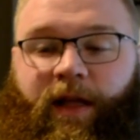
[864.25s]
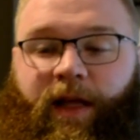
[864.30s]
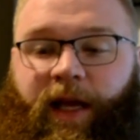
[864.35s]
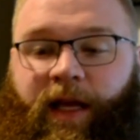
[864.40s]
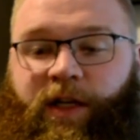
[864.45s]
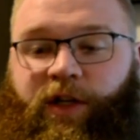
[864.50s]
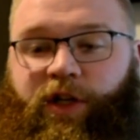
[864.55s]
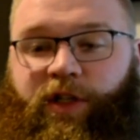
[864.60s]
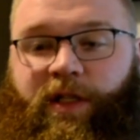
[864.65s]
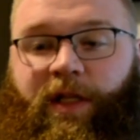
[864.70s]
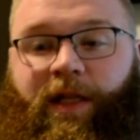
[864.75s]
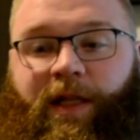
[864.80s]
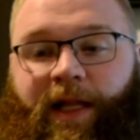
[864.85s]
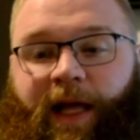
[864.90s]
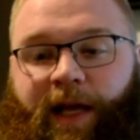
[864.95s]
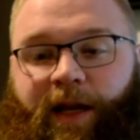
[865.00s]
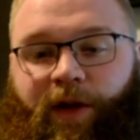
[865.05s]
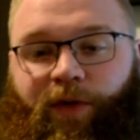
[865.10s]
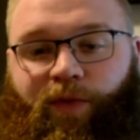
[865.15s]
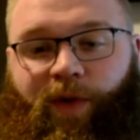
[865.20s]
and just
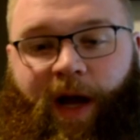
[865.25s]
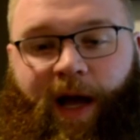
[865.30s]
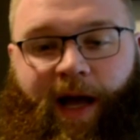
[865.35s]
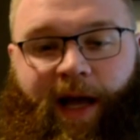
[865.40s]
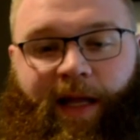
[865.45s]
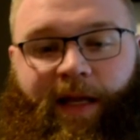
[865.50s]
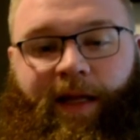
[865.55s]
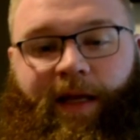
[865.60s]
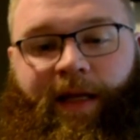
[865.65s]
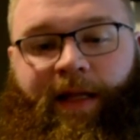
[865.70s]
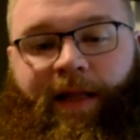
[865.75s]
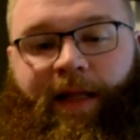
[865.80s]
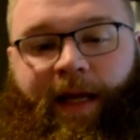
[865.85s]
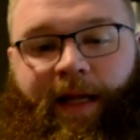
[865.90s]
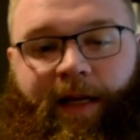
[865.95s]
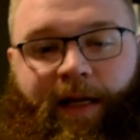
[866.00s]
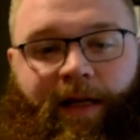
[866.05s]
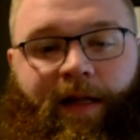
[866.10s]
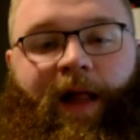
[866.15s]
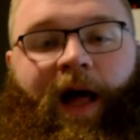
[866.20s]
let it ride and let
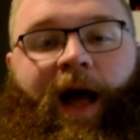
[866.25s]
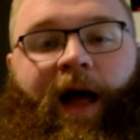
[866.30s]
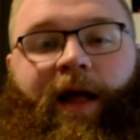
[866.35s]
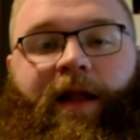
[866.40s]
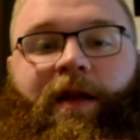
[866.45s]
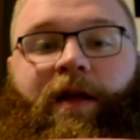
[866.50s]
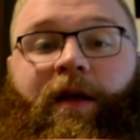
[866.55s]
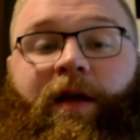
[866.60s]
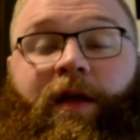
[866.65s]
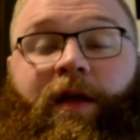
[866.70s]
it glide.